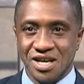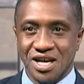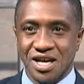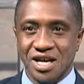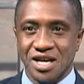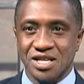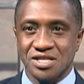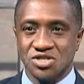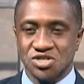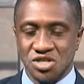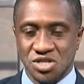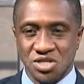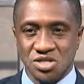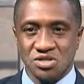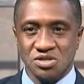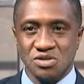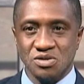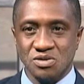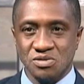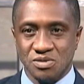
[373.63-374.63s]
and just
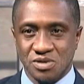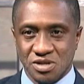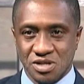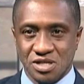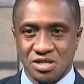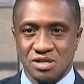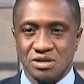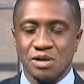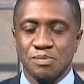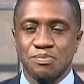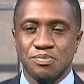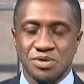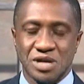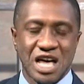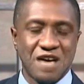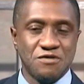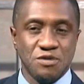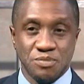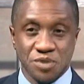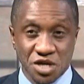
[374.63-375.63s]
to
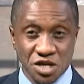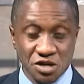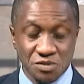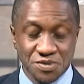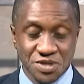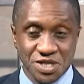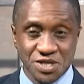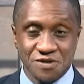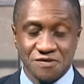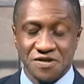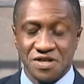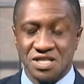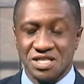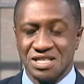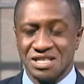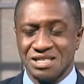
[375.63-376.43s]
have a biopsy of it.